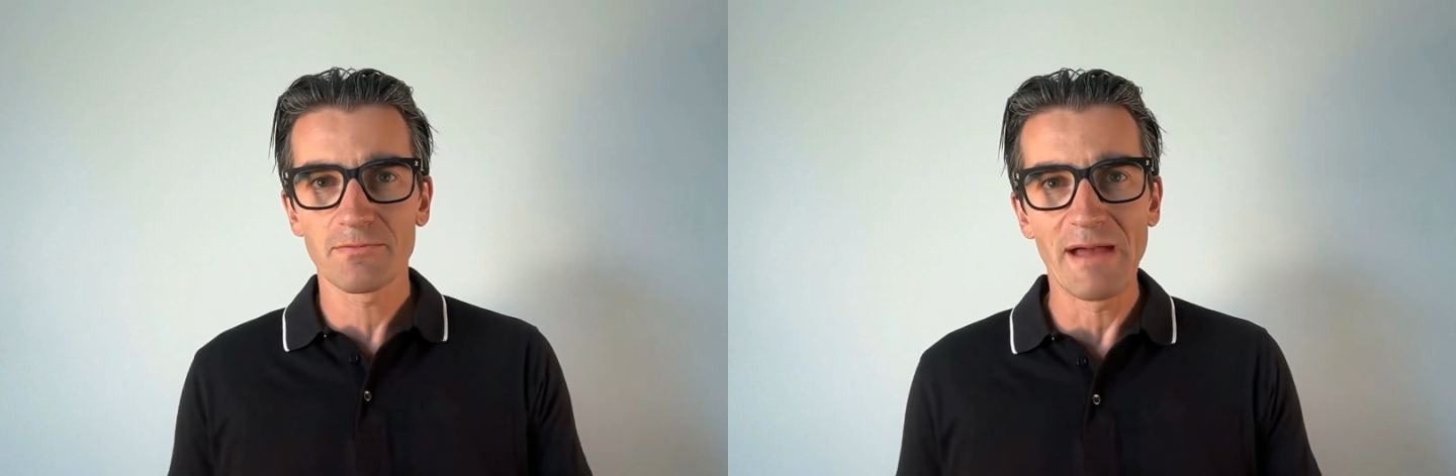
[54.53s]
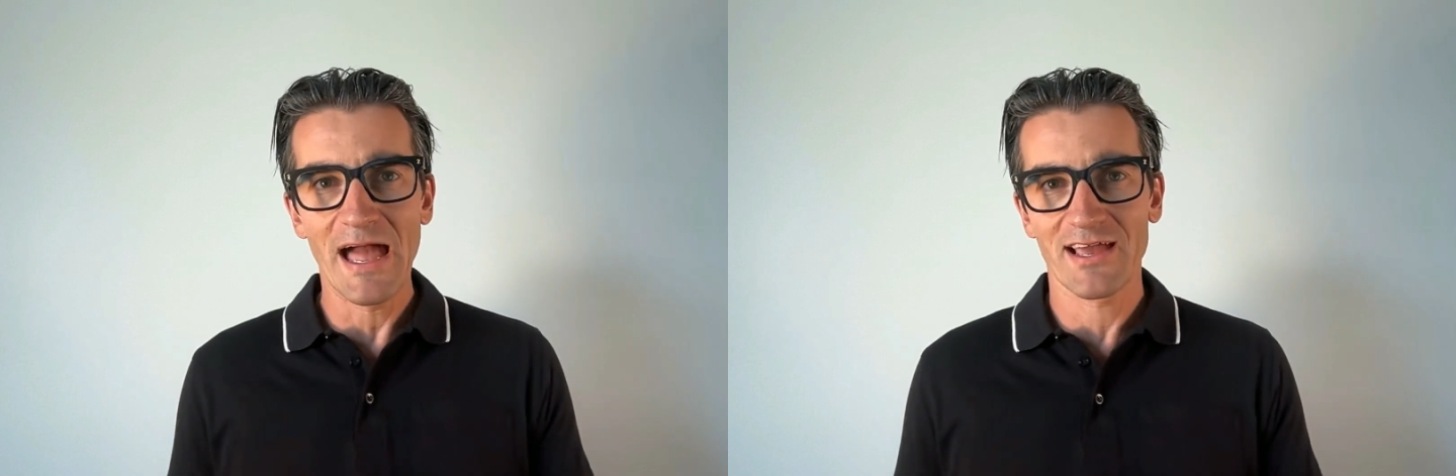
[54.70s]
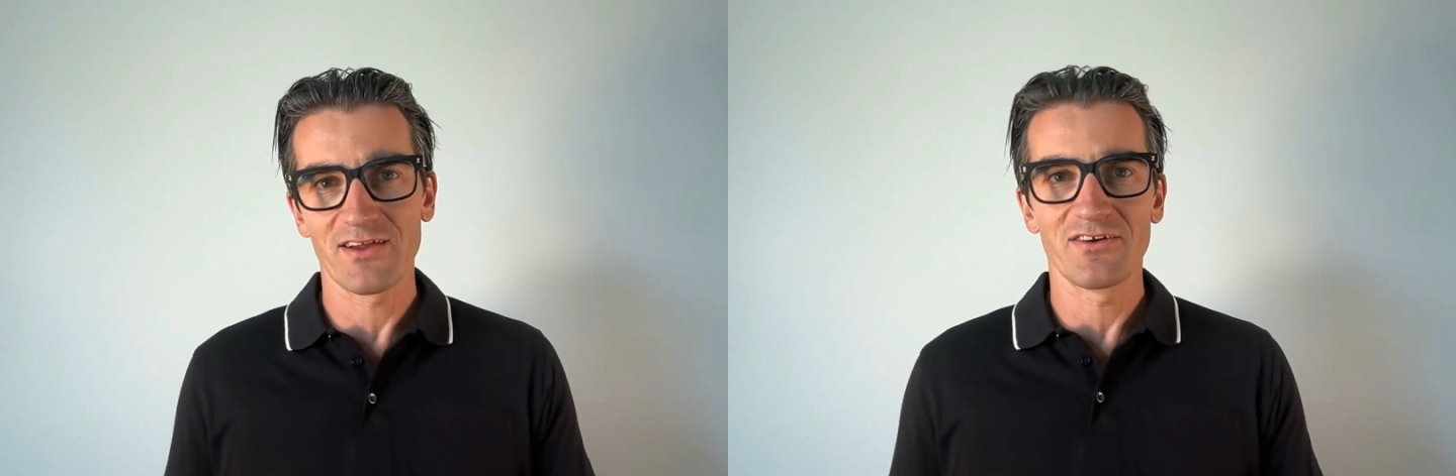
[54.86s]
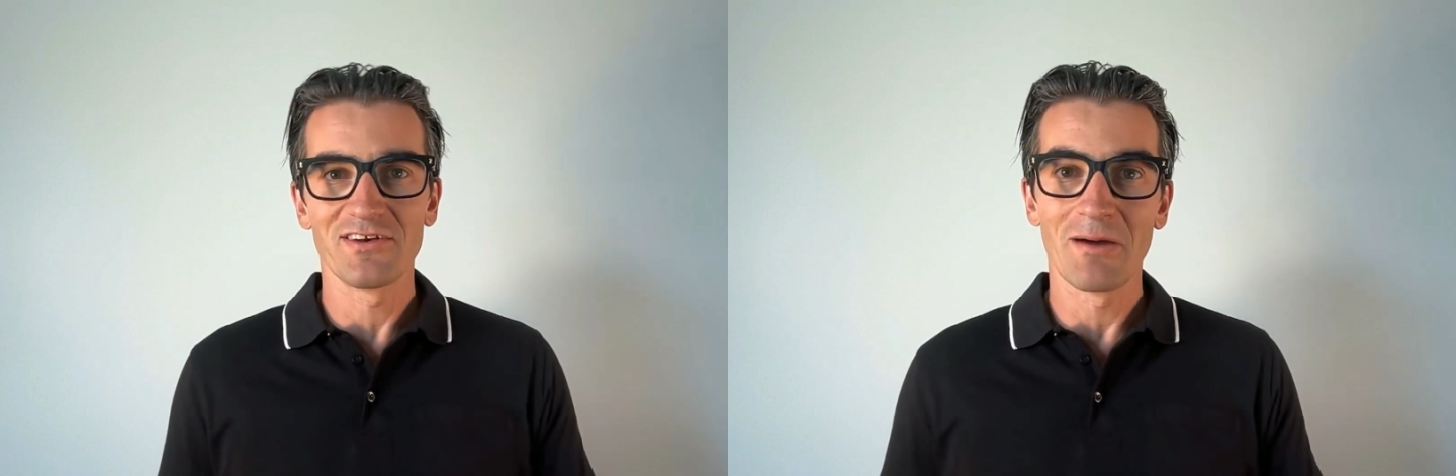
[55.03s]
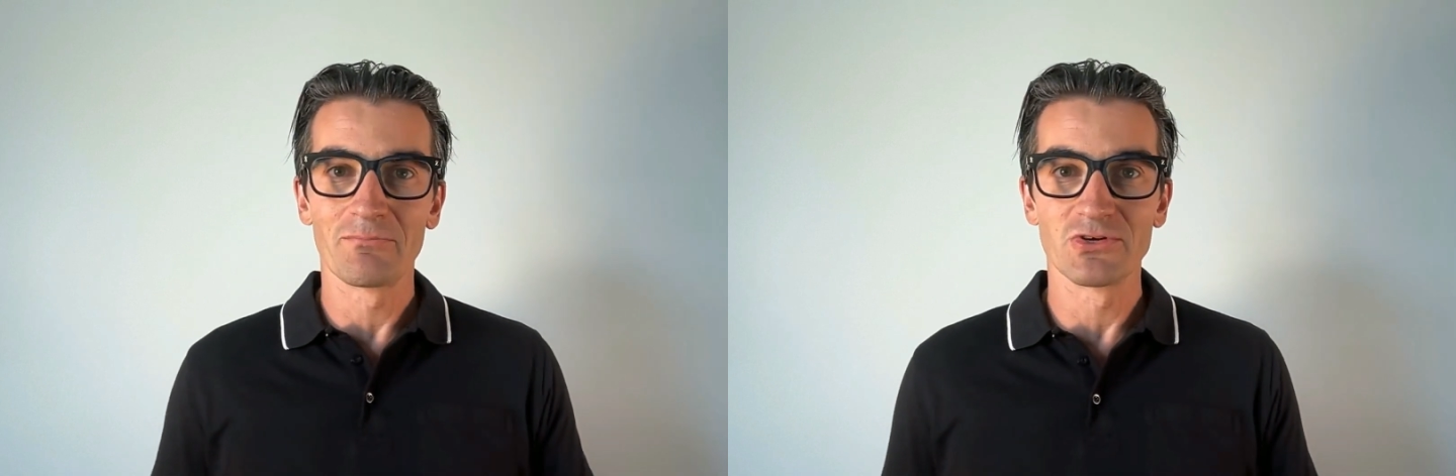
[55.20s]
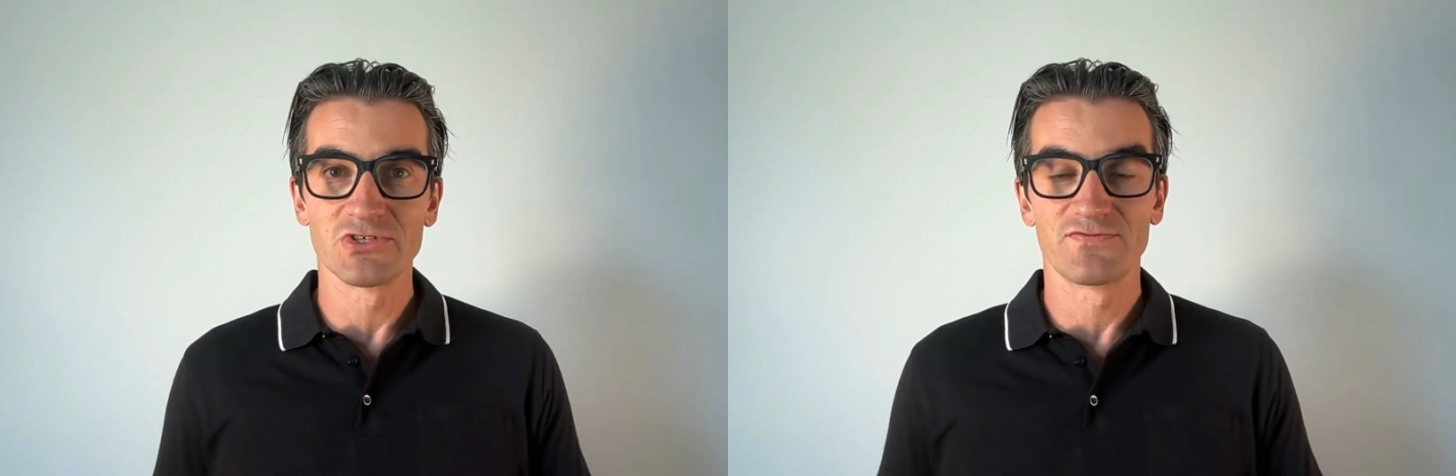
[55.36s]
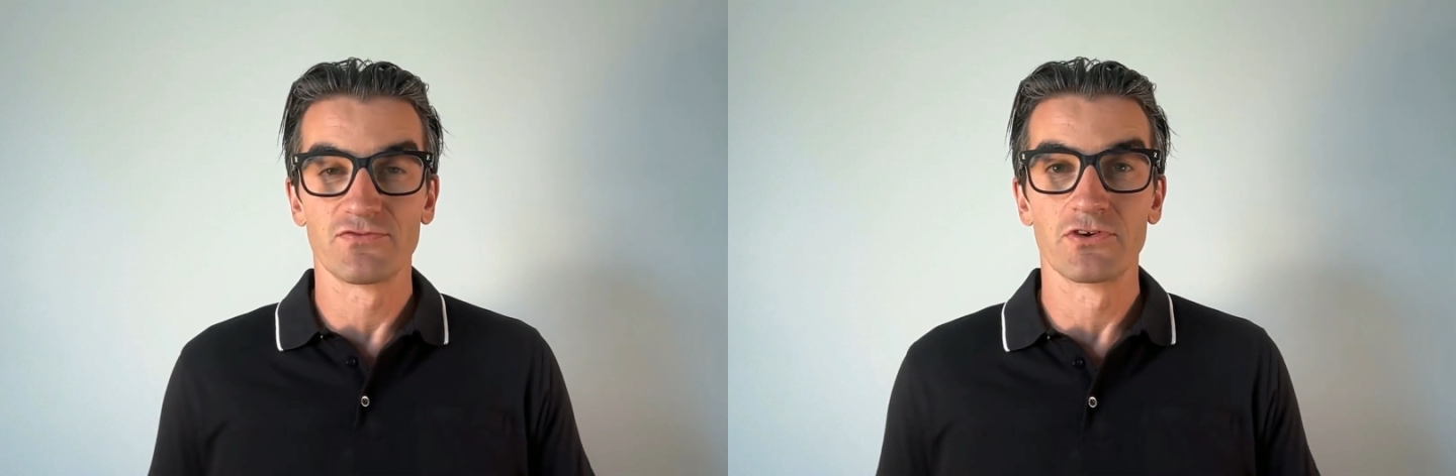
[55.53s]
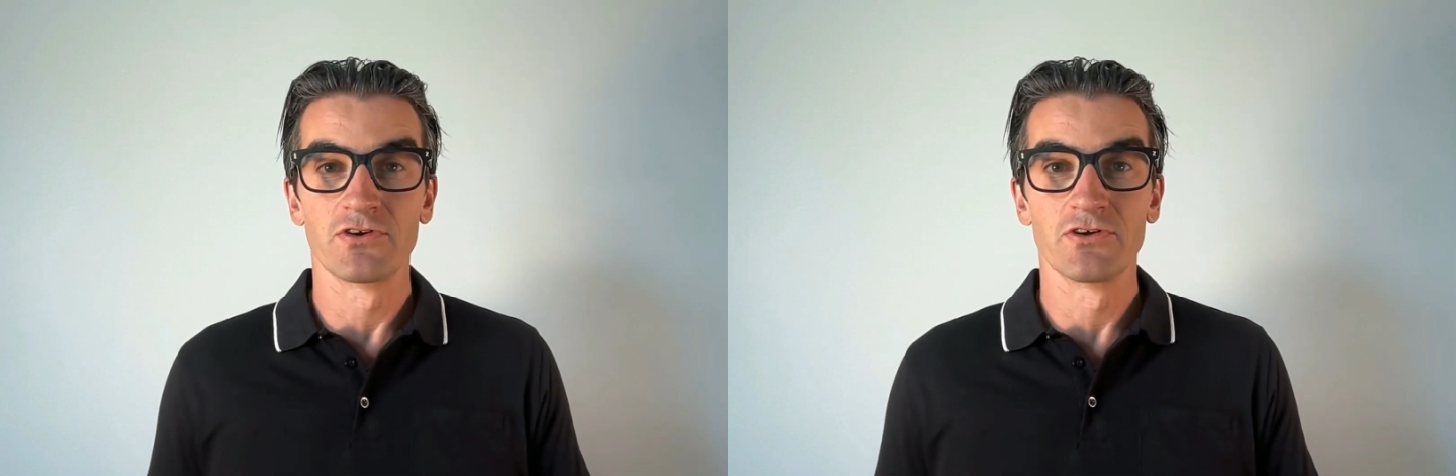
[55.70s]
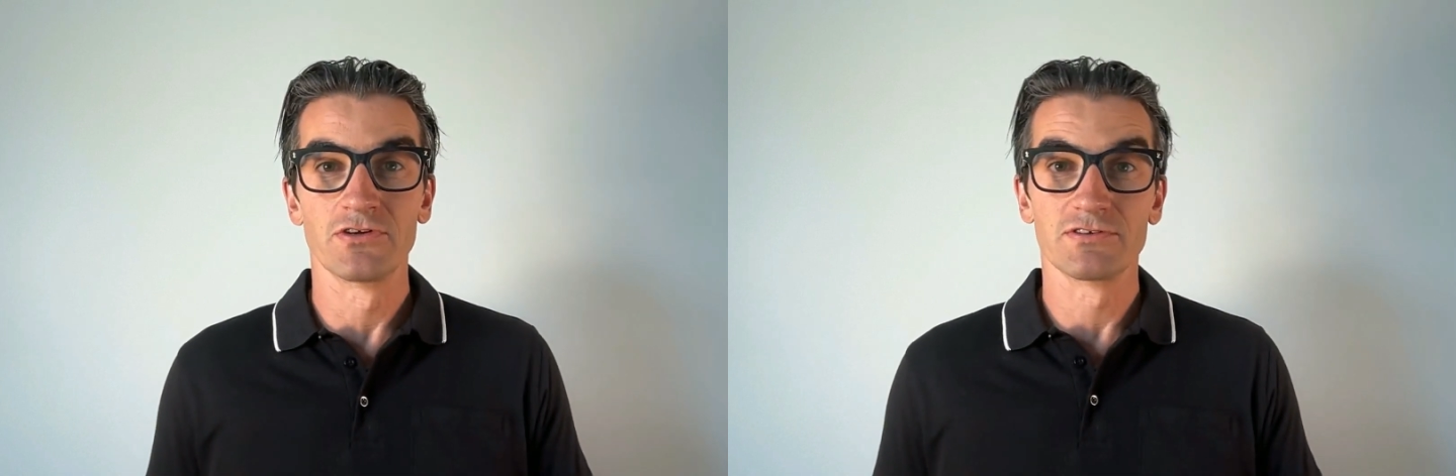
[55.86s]
back at our numbers
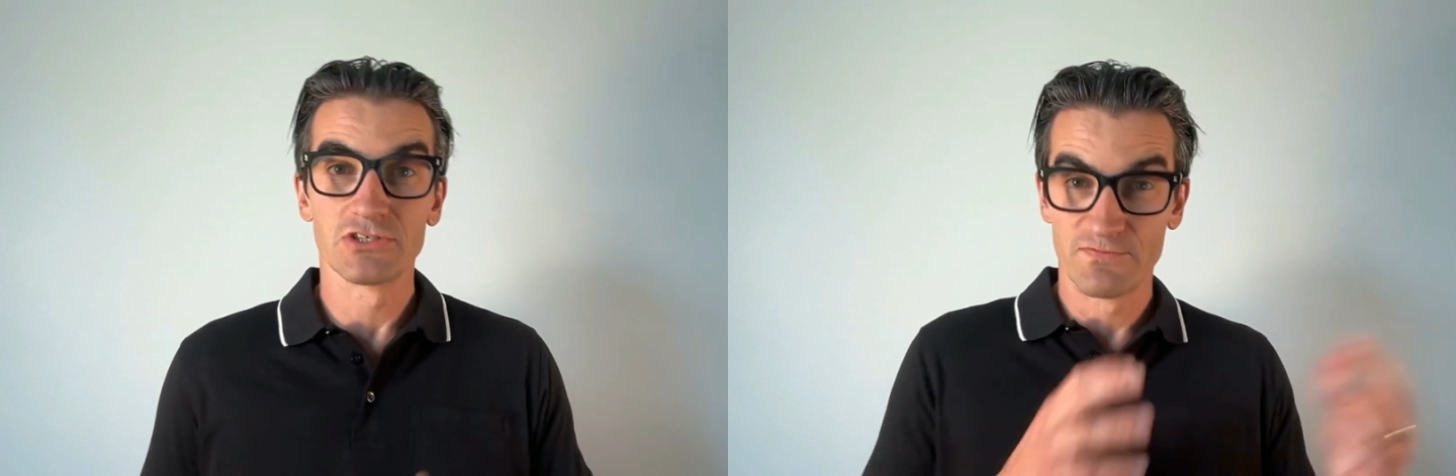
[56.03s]
for